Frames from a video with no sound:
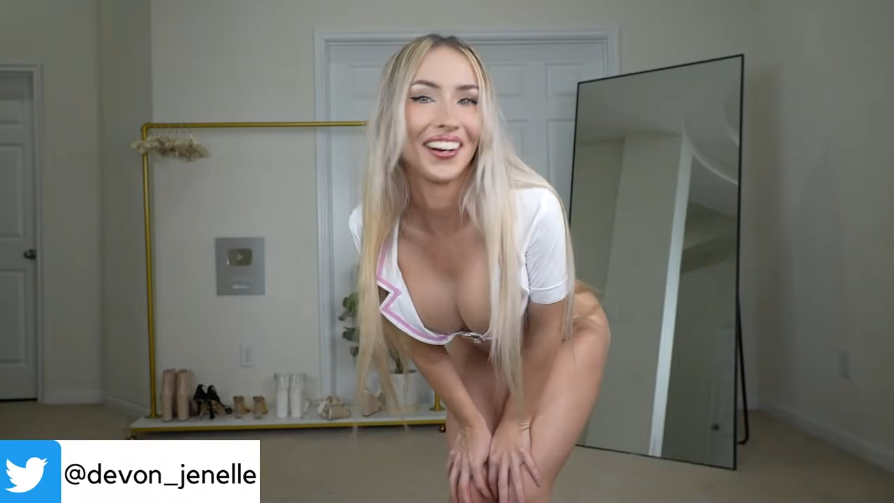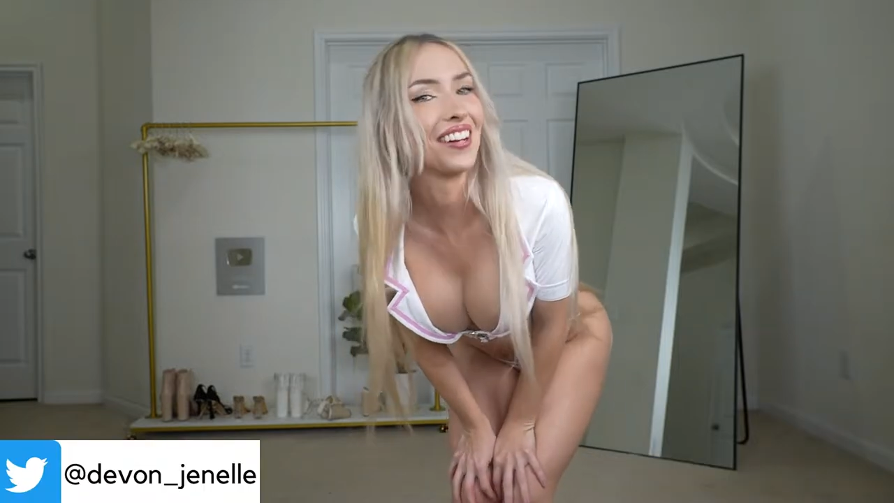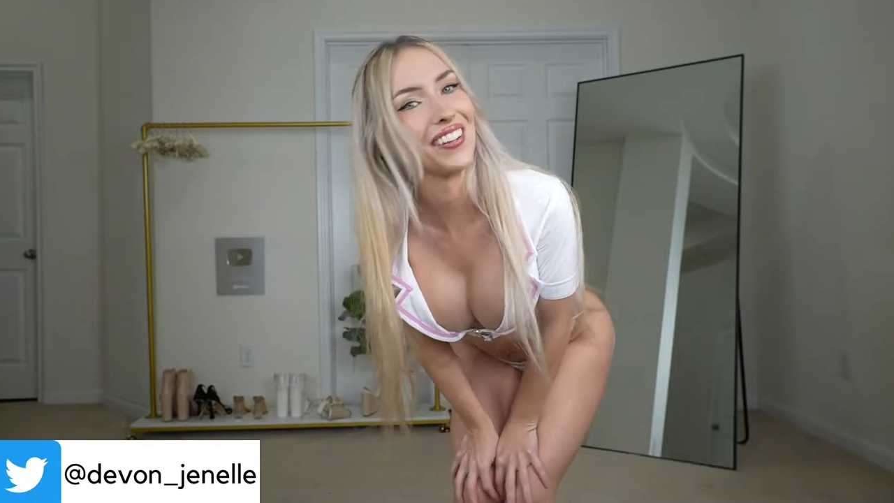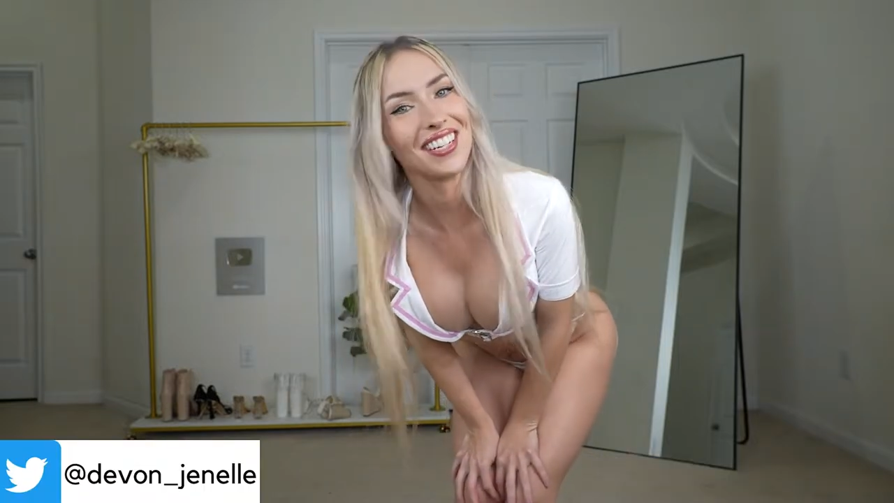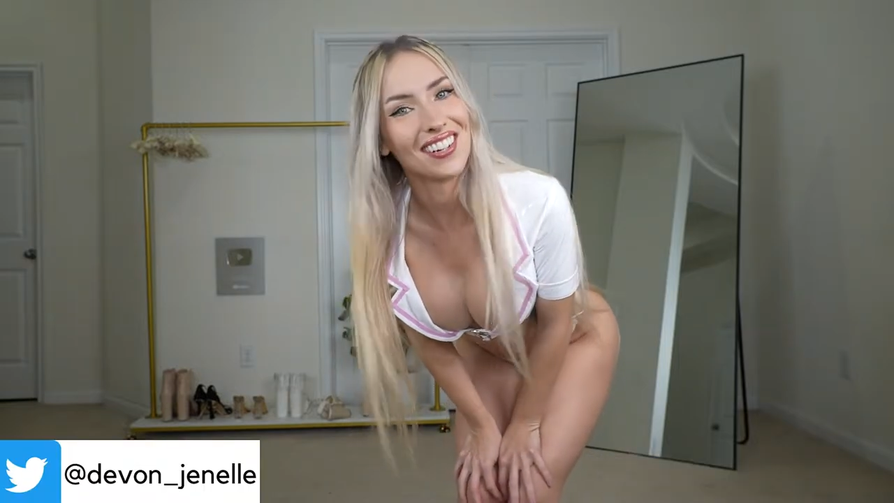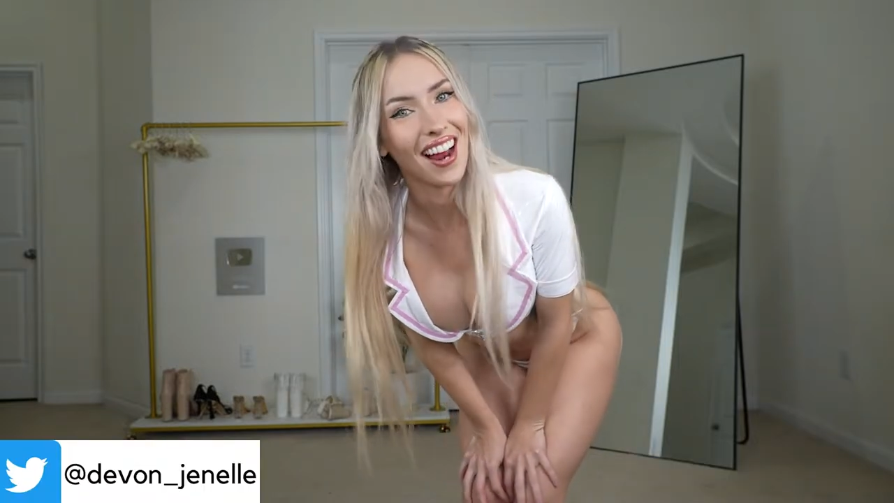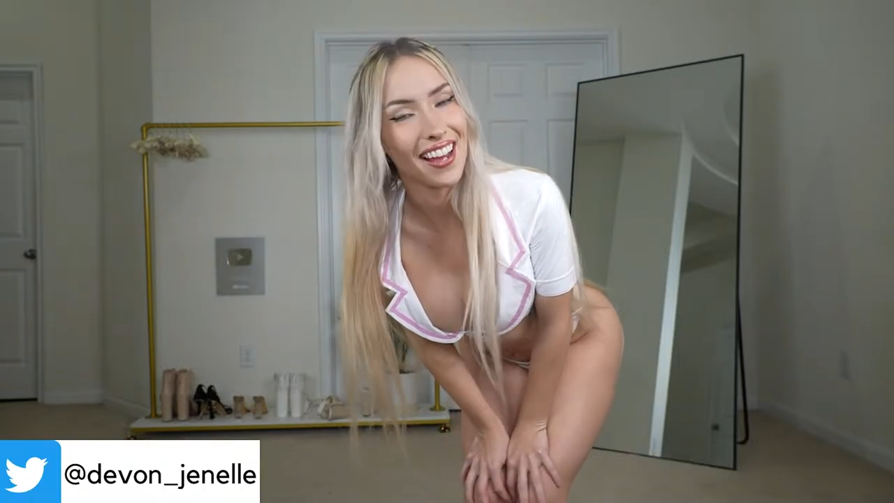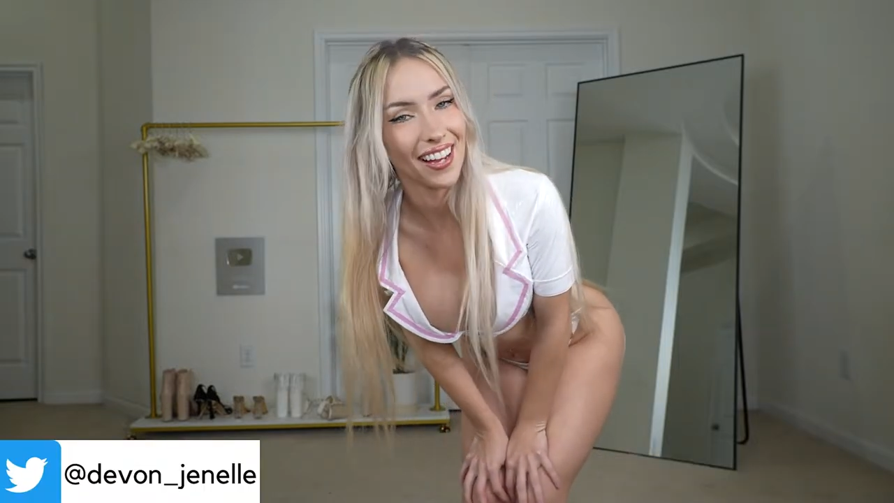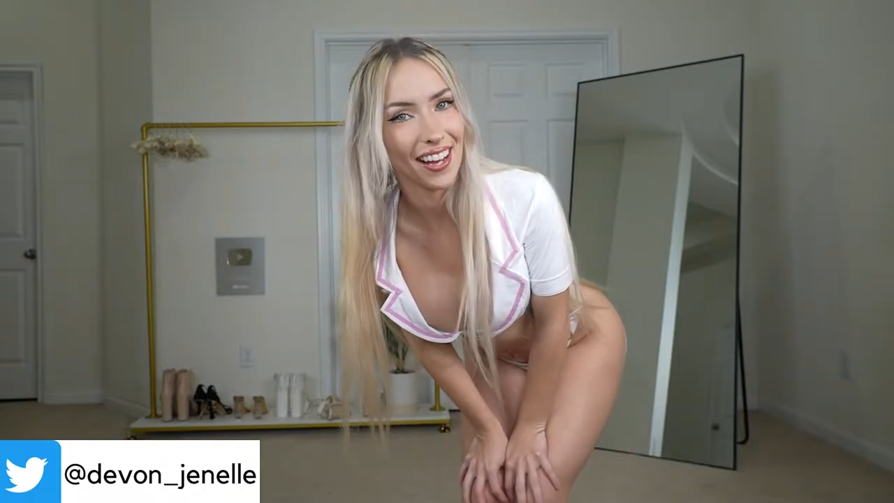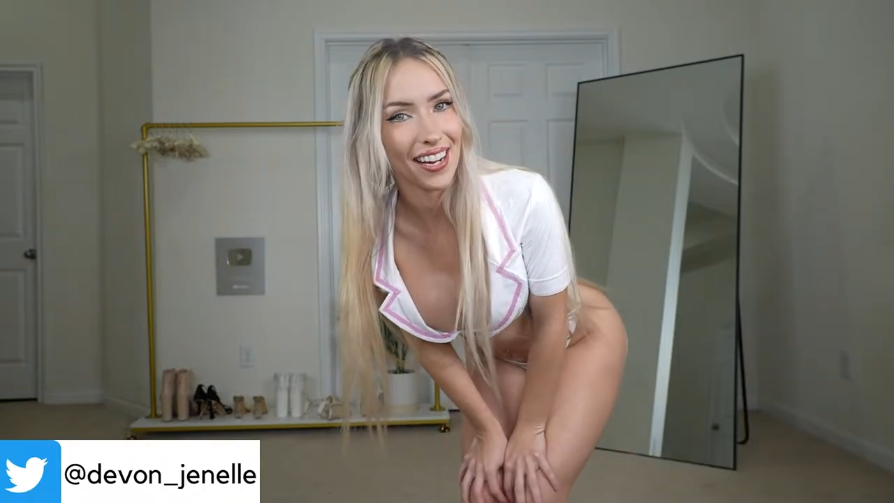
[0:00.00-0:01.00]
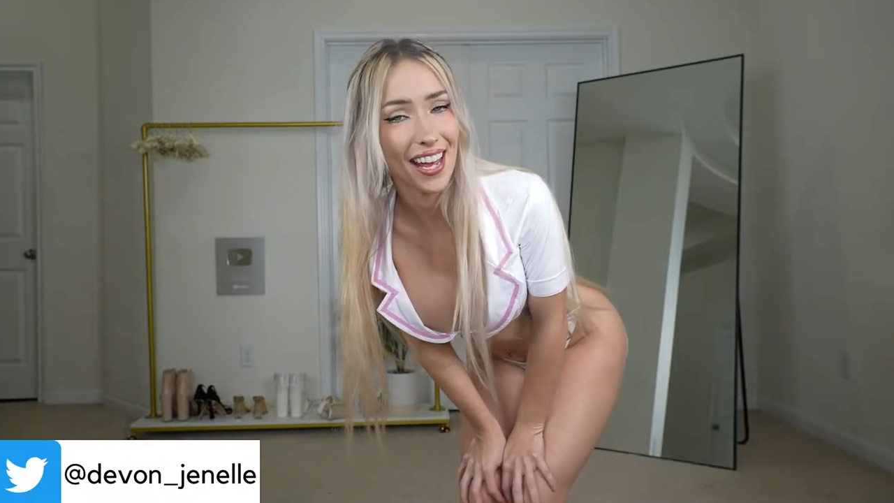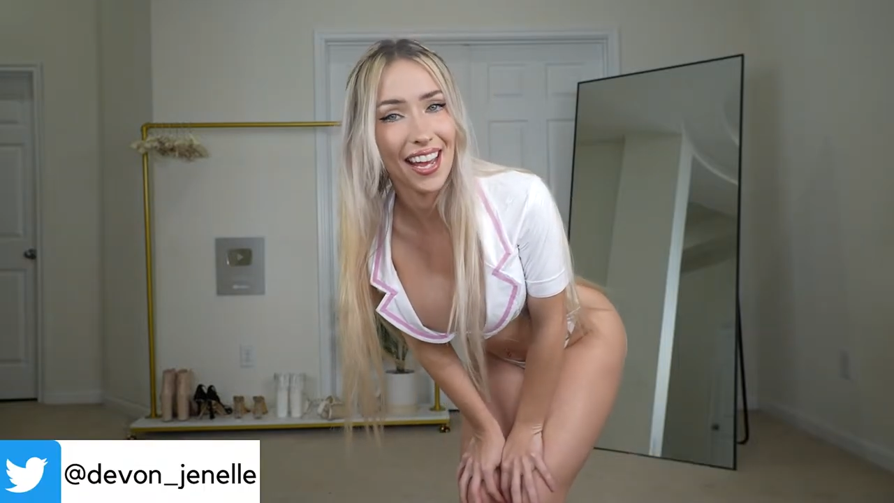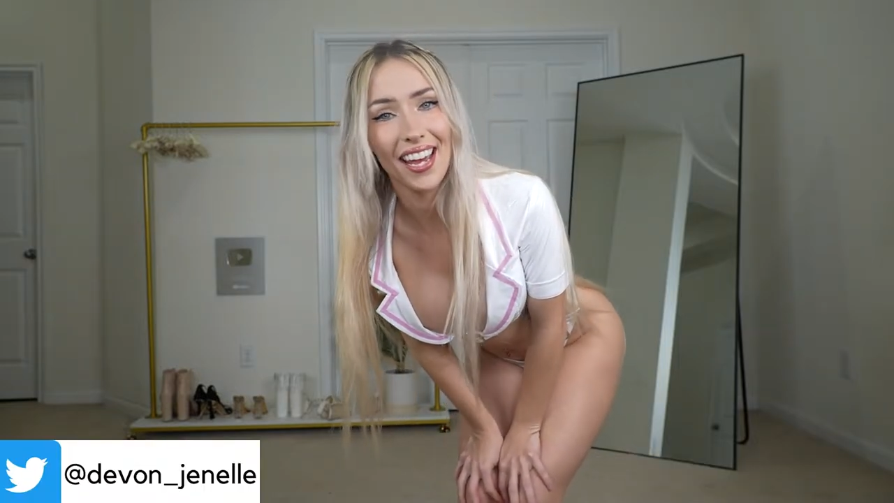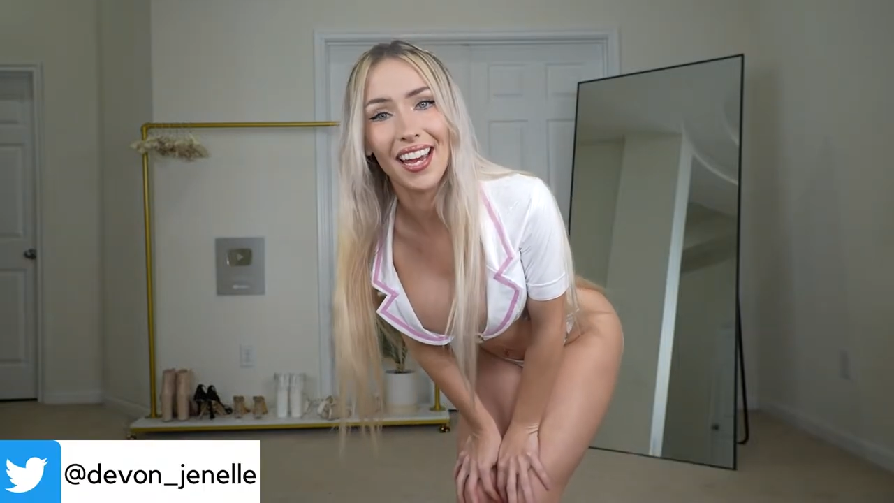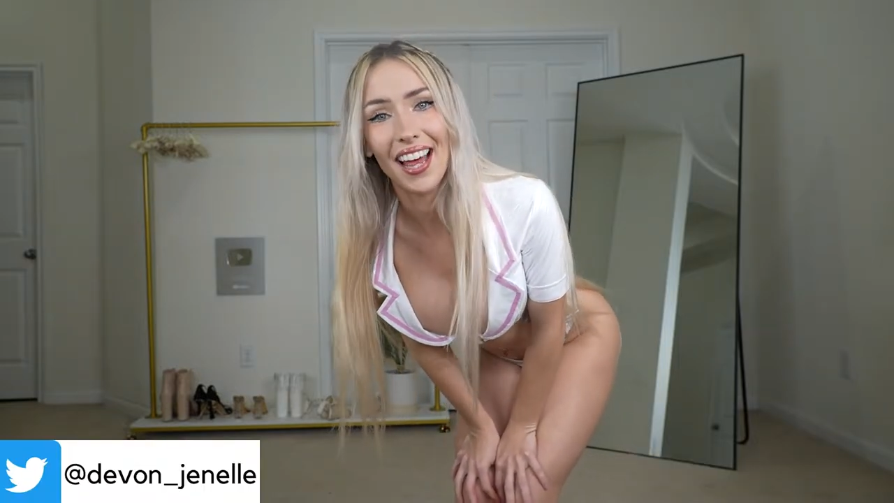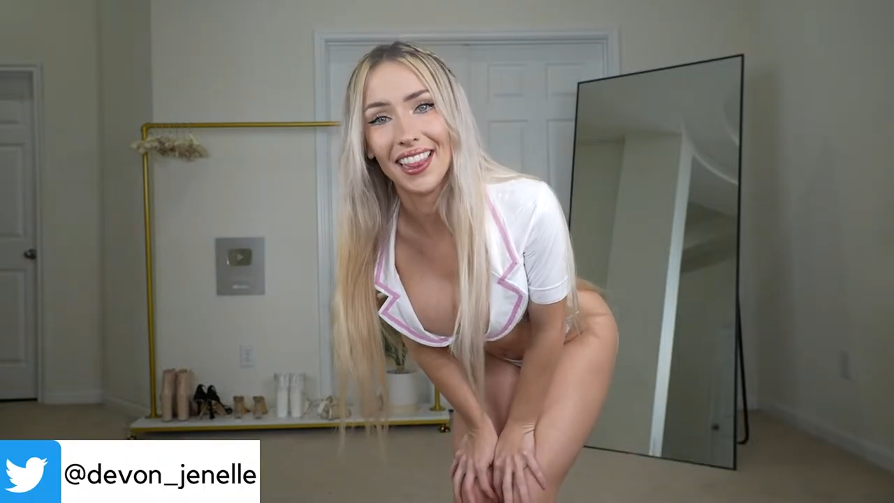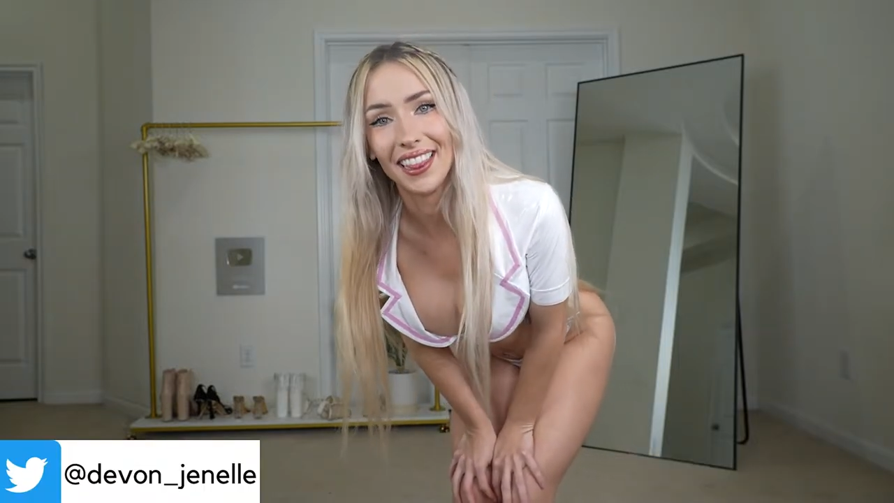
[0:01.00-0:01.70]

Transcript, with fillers: We're going to be trying on a